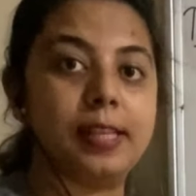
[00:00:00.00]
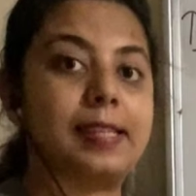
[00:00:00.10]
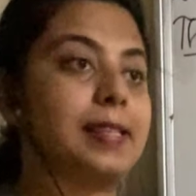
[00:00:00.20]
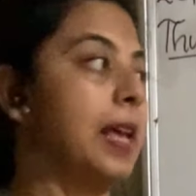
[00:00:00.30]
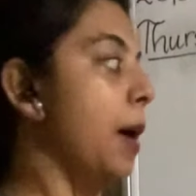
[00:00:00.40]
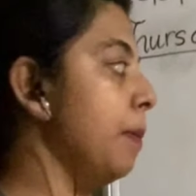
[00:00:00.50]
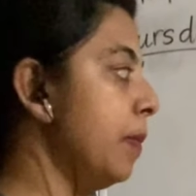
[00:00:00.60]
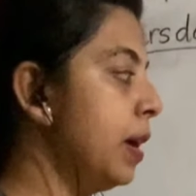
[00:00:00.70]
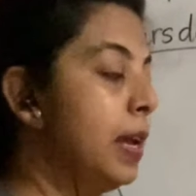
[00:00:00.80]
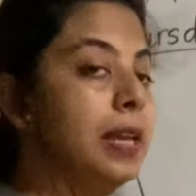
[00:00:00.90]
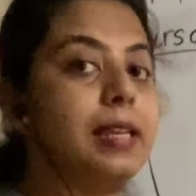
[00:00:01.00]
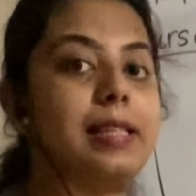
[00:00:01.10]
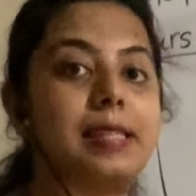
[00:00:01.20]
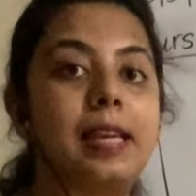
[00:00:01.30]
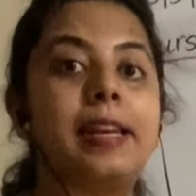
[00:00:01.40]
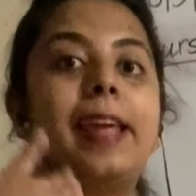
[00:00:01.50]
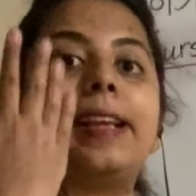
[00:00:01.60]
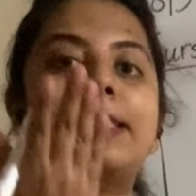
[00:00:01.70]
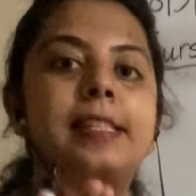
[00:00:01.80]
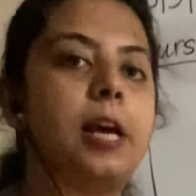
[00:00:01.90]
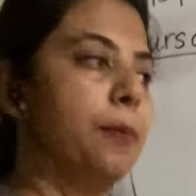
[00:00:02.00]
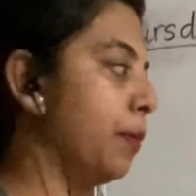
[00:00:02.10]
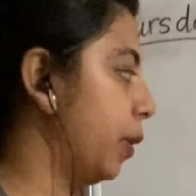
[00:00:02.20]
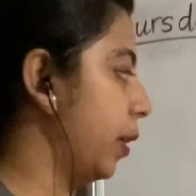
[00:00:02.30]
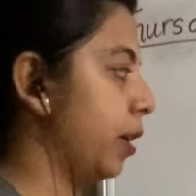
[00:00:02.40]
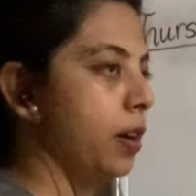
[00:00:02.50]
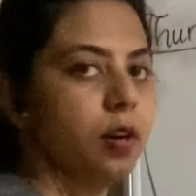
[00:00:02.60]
the sum is the next number.